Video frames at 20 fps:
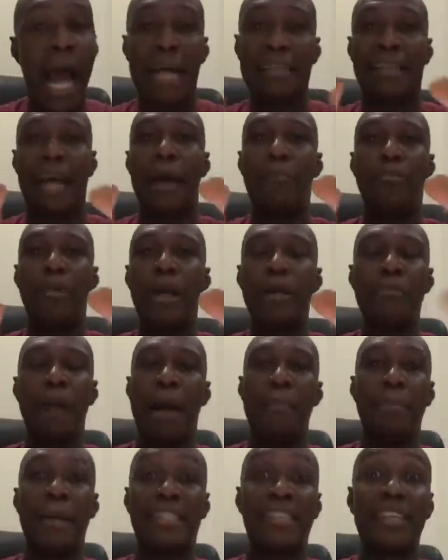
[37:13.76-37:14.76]
as I bring
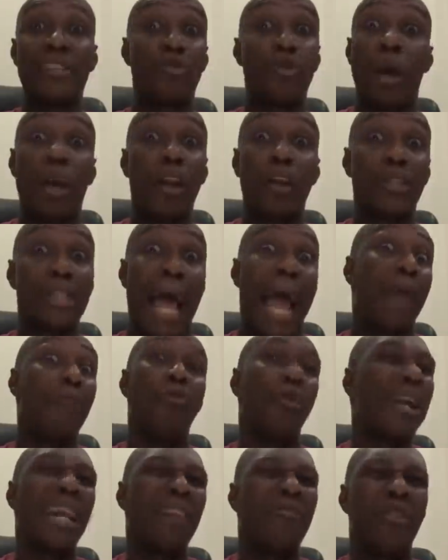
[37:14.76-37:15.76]
my message to a close, I
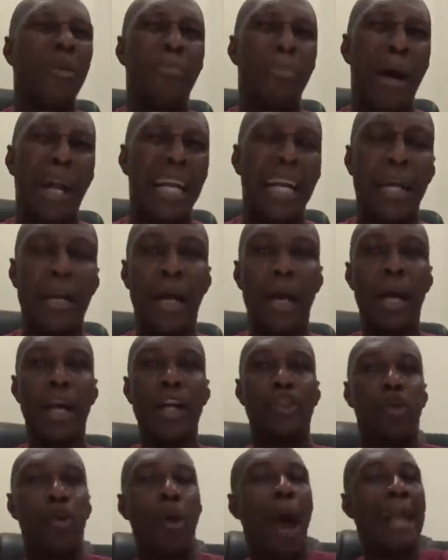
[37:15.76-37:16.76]
want everybody
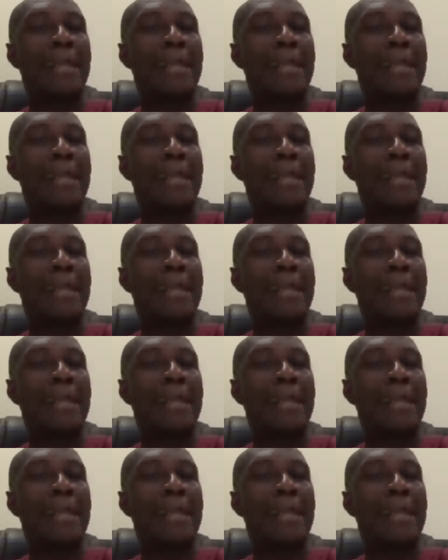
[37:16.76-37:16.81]
to